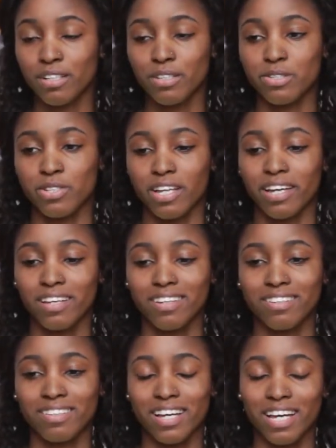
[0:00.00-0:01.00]
So like
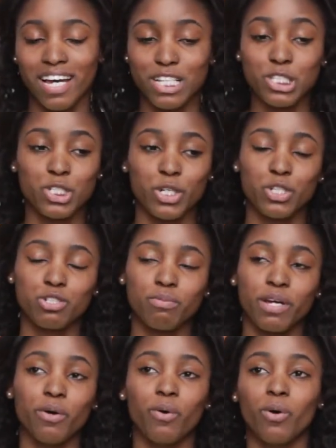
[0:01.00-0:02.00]
I searched my
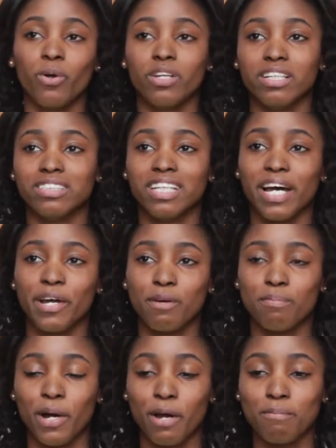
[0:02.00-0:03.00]
whole entire
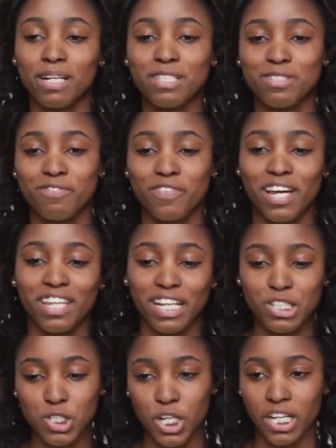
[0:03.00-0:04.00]
apartment to find like
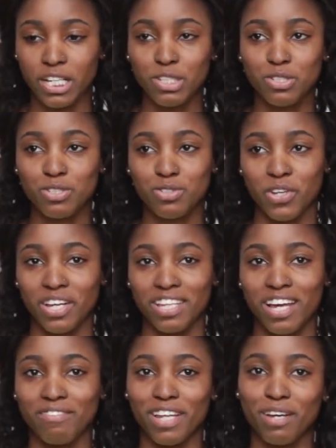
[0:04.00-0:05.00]
change so I can
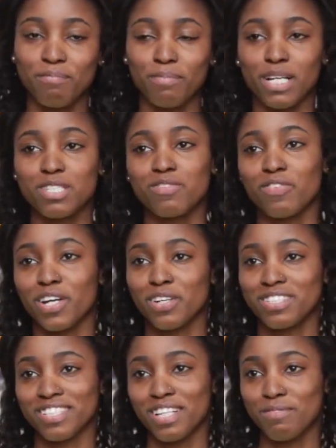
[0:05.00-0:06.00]
have like bus fare
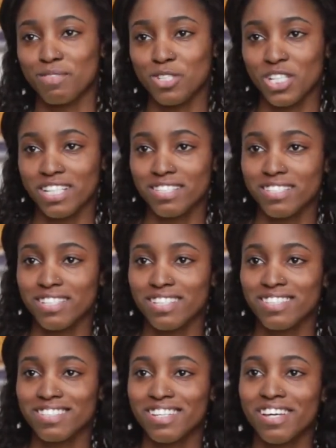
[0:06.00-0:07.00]
to come to Jesse's.